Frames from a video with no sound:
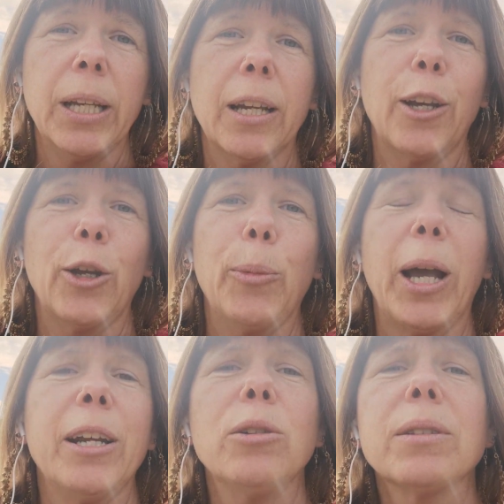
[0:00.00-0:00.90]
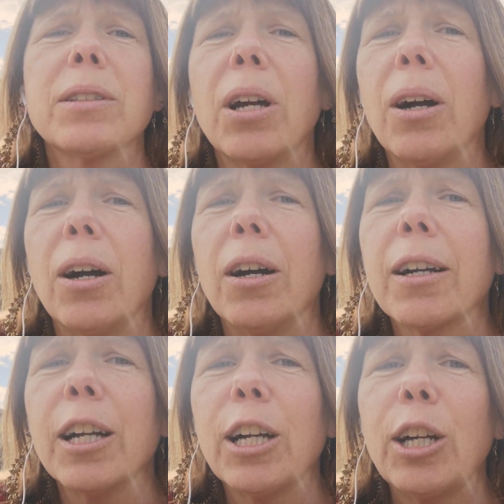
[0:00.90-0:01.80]
I don't
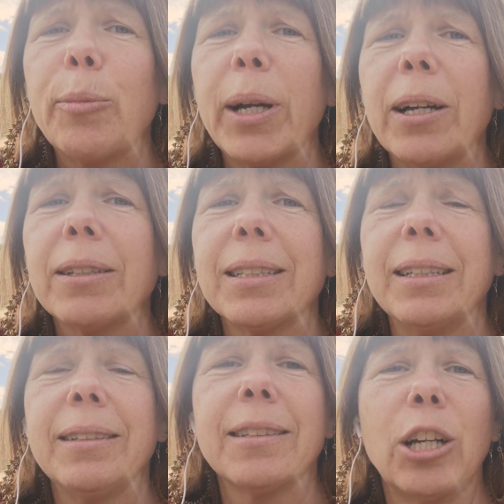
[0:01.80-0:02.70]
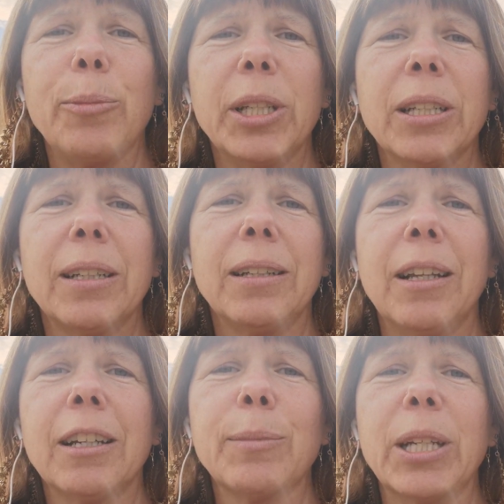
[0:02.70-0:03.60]
talk about insomnia a
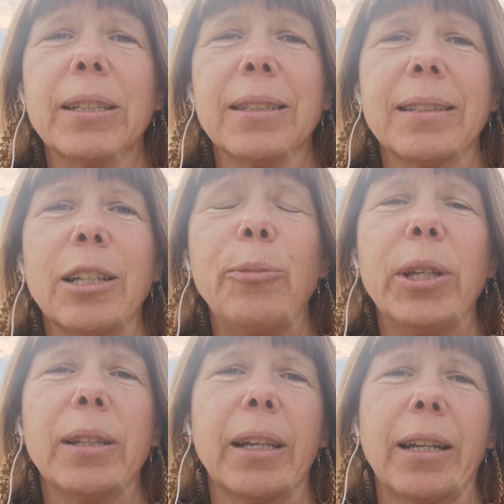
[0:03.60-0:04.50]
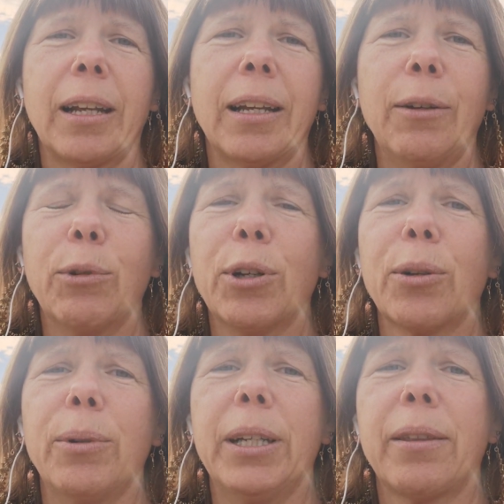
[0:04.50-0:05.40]
lot because it's something that I work
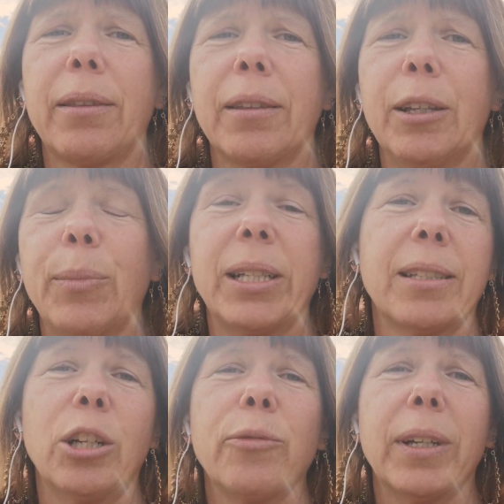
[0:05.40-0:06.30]
with in myself.